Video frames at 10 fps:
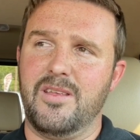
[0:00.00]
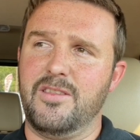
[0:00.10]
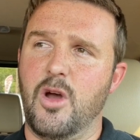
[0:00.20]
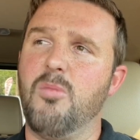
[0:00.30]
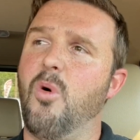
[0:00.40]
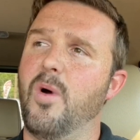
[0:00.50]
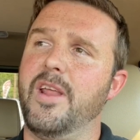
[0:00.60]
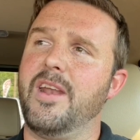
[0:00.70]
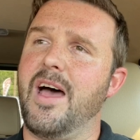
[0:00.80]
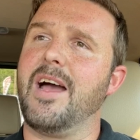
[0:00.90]
no point
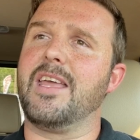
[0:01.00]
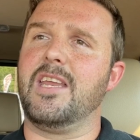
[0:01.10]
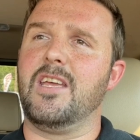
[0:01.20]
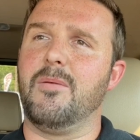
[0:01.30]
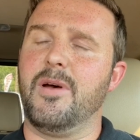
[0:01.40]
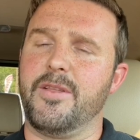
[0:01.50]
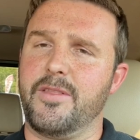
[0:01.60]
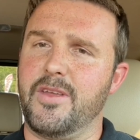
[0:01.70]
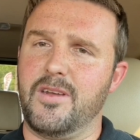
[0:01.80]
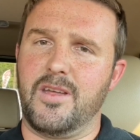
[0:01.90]
in not getting them other
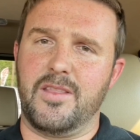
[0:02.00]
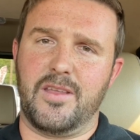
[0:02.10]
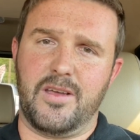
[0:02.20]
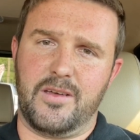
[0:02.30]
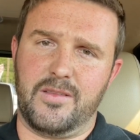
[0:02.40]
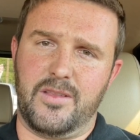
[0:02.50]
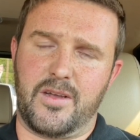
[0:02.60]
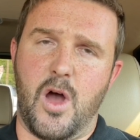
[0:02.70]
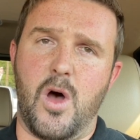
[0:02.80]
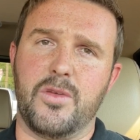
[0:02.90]
than the
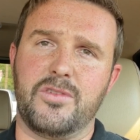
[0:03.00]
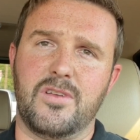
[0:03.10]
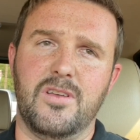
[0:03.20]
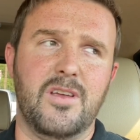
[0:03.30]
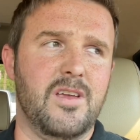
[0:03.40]
cost.